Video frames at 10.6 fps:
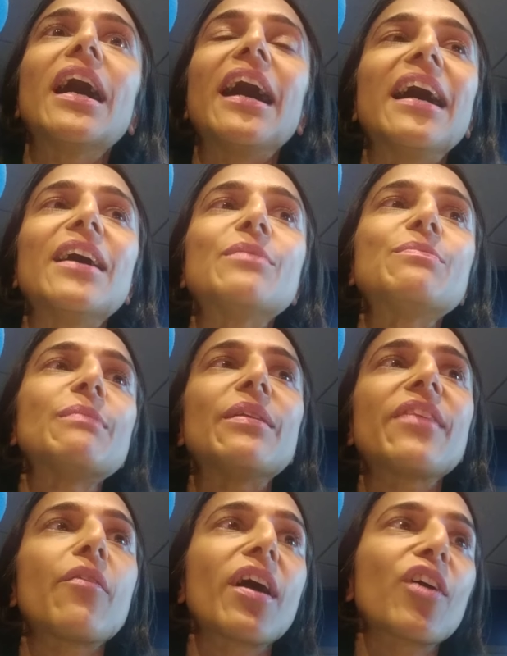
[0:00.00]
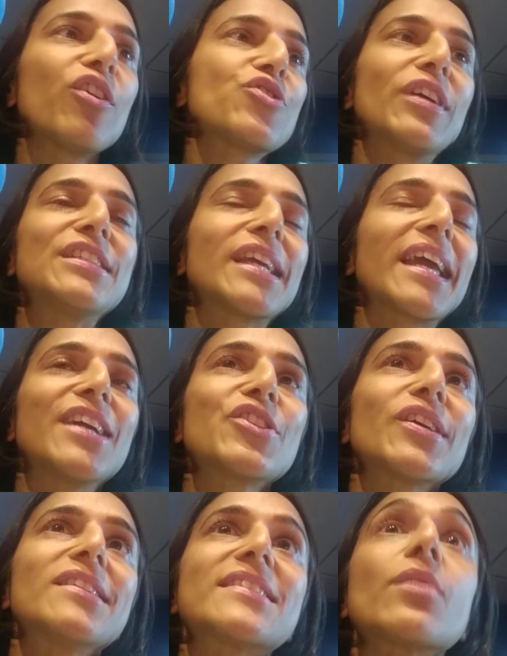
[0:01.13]
There are
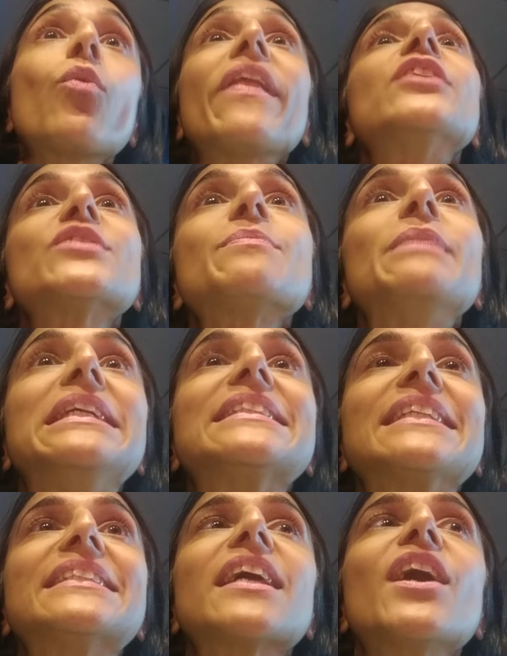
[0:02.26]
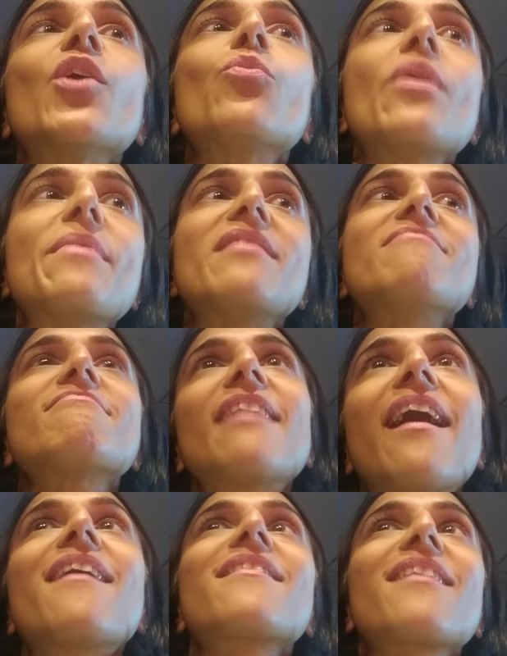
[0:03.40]
contraindications, and what that just means is women
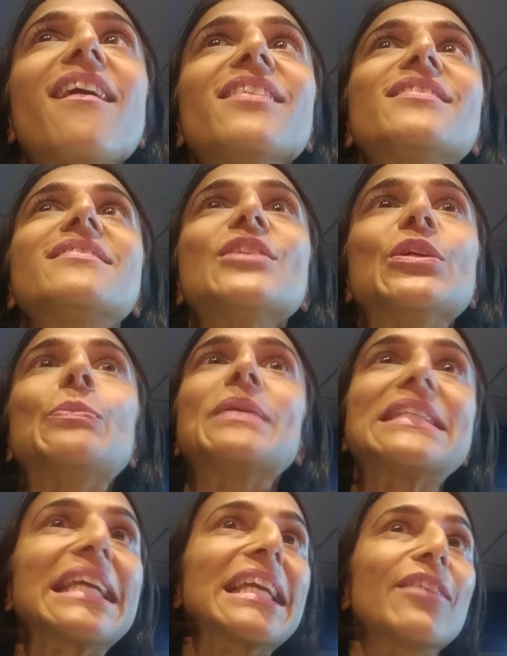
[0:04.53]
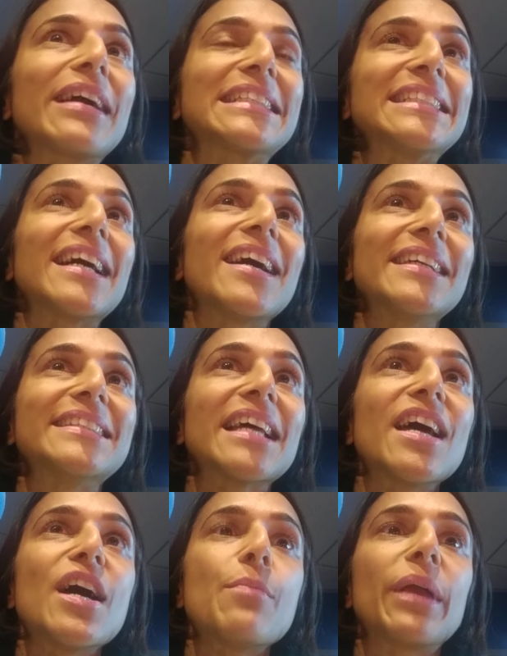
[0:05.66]
that can't do particular exercise
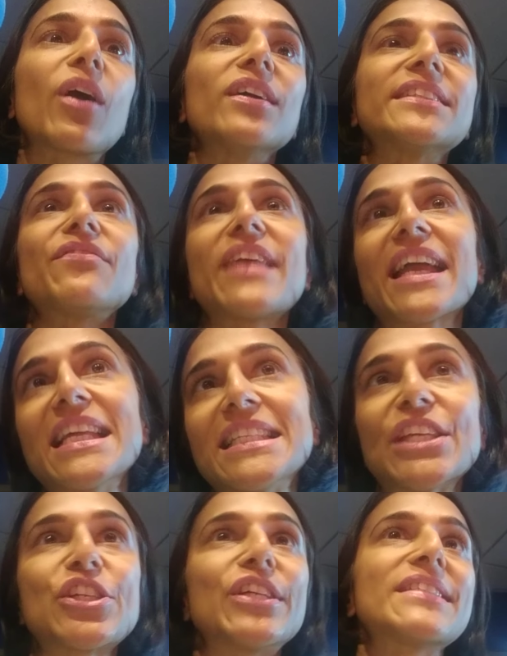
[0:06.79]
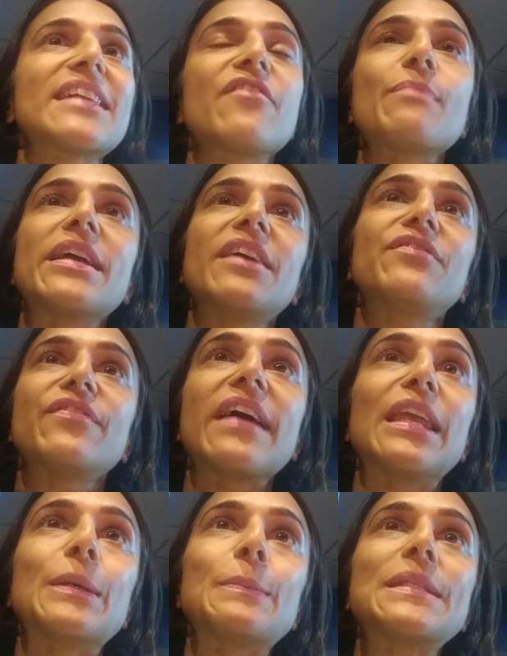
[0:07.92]
because of their conditions they may have
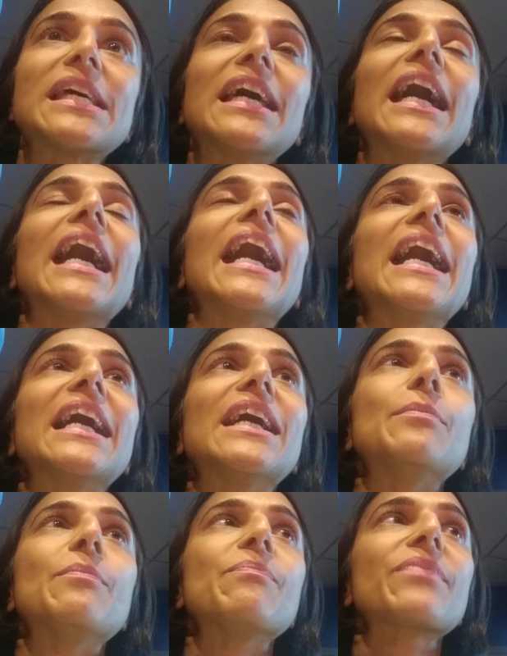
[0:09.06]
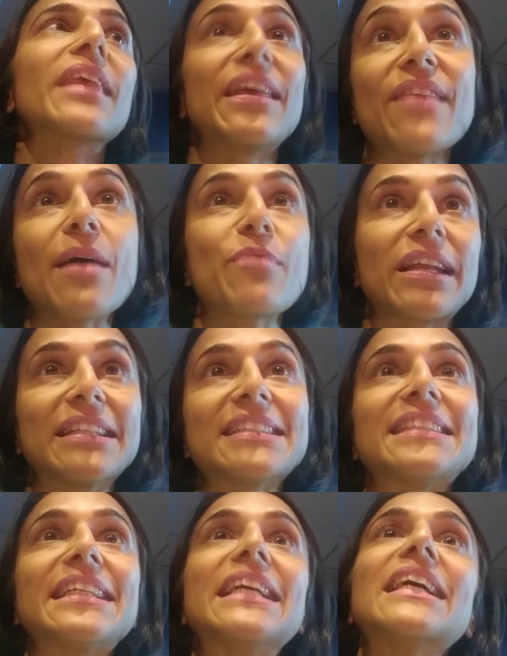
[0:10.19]
developed in their
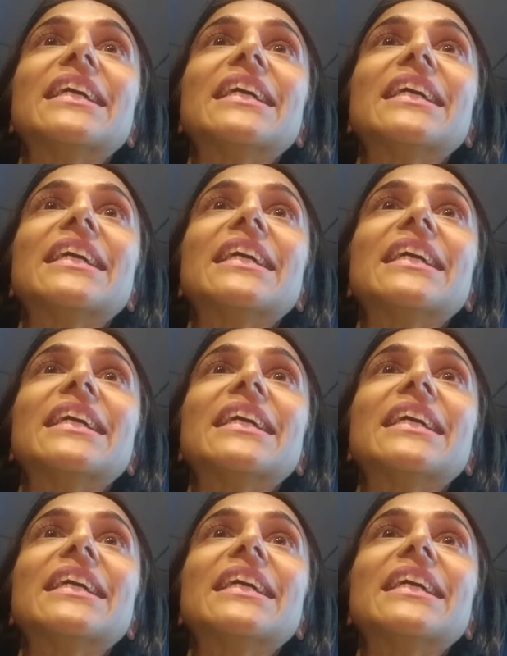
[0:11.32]
pregnancy.